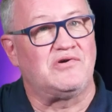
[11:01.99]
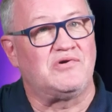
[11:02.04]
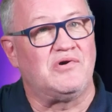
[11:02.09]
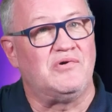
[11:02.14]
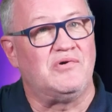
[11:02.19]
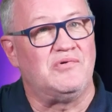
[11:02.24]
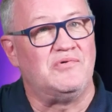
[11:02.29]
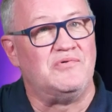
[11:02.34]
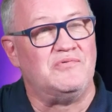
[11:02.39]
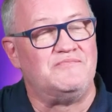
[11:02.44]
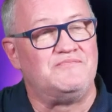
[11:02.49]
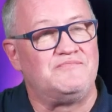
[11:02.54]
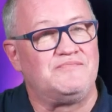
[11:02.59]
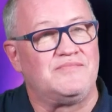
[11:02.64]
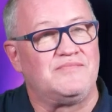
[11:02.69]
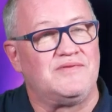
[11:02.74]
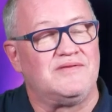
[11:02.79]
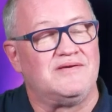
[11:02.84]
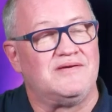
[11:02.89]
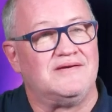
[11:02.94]
goal.
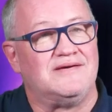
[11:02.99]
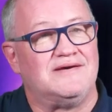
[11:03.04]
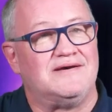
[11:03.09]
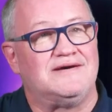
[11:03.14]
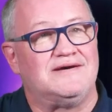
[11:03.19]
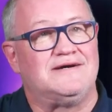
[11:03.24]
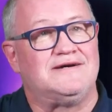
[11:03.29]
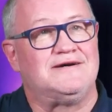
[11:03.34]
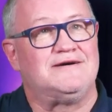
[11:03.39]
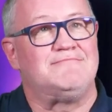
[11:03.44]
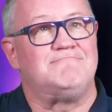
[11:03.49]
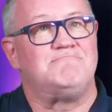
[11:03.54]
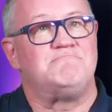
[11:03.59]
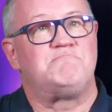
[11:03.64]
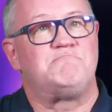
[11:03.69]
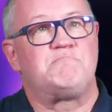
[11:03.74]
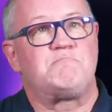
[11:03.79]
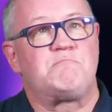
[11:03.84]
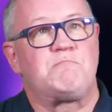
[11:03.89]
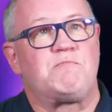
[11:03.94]
Um,
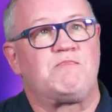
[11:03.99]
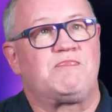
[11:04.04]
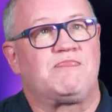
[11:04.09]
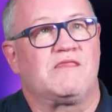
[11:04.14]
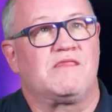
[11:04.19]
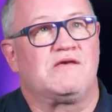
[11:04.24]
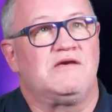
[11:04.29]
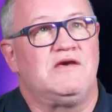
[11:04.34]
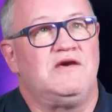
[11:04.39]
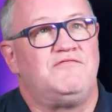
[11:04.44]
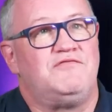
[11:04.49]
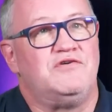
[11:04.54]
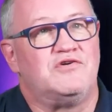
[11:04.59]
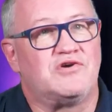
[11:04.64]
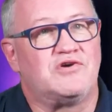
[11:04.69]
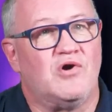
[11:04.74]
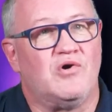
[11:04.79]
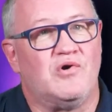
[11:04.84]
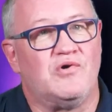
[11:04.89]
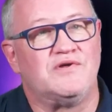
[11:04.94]
if your
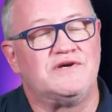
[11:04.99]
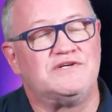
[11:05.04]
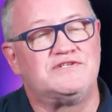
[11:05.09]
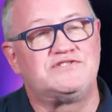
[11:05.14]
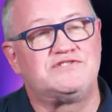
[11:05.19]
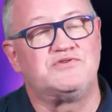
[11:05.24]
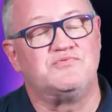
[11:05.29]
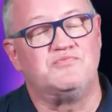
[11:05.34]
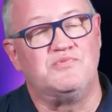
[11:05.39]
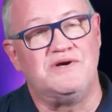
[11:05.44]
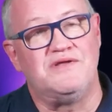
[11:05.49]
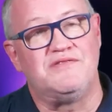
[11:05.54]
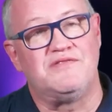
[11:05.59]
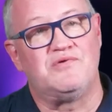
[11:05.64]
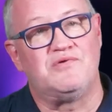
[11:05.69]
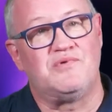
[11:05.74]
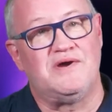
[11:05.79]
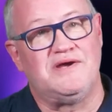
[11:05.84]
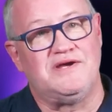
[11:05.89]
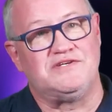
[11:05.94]
goal is to win
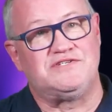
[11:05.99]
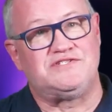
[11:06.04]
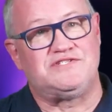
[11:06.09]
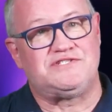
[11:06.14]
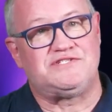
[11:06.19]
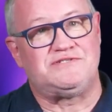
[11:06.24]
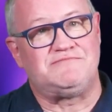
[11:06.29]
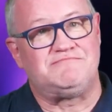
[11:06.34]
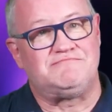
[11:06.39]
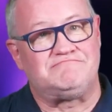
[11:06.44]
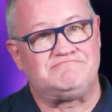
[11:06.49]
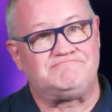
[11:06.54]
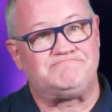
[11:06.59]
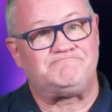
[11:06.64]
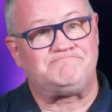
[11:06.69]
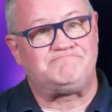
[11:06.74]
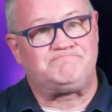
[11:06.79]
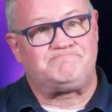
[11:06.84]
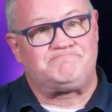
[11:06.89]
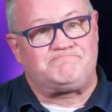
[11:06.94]
the race,
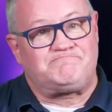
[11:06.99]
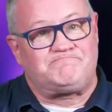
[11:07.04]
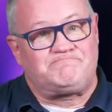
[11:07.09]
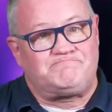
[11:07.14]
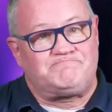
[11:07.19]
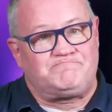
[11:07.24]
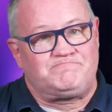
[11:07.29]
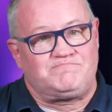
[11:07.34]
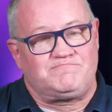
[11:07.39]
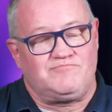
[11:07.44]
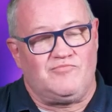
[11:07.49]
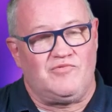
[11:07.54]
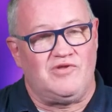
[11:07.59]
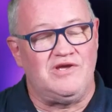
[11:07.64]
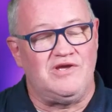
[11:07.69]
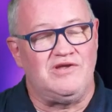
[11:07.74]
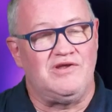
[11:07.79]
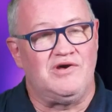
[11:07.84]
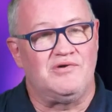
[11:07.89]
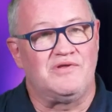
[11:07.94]

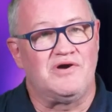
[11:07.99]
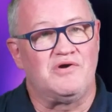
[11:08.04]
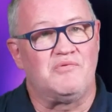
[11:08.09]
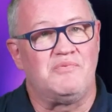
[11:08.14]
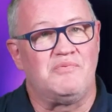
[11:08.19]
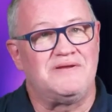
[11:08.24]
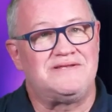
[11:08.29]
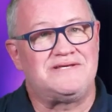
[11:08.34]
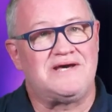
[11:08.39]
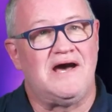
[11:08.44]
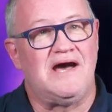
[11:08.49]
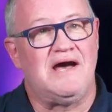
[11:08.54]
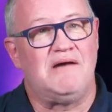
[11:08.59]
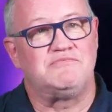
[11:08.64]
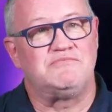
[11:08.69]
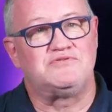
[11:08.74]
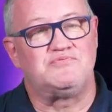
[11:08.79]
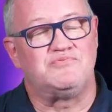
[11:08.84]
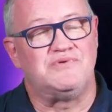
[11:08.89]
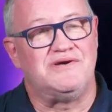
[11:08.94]
you know, there will be
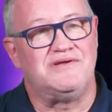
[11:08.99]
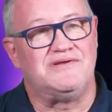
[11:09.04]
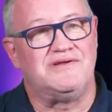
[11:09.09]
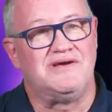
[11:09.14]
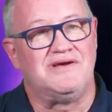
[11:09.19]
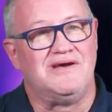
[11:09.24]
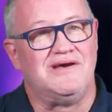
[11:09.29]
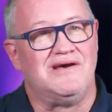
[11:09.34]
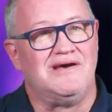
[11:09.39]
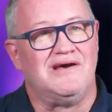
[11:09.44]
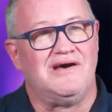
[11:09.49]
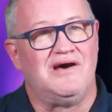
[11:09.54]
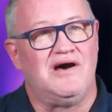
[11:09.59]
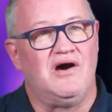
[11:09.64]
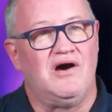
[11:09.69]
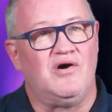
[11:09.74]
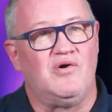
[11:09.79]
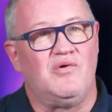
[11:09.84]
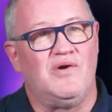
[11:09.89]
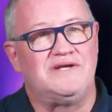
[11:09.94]
times when,
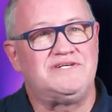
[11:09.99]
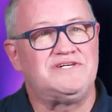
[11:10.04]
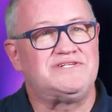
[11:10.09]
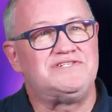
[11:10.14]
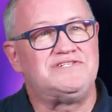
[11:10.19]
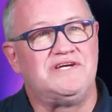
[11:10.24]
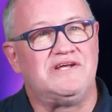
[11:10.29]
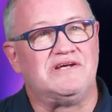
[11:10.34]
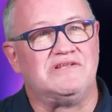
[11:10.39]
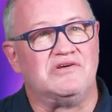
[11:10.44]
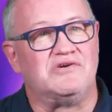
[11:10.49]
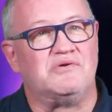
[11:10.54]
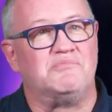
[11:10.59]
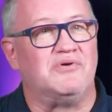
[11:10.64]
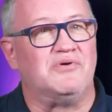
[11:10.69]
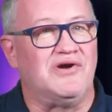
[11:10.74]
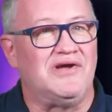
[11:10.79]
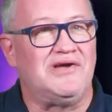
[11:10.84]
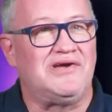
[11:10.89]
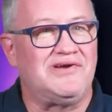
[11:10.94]
oh, I just need a little
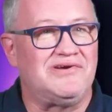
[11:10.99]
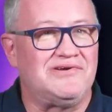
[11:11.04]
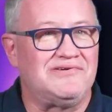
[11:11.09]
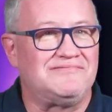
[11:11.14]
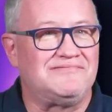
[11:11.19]
break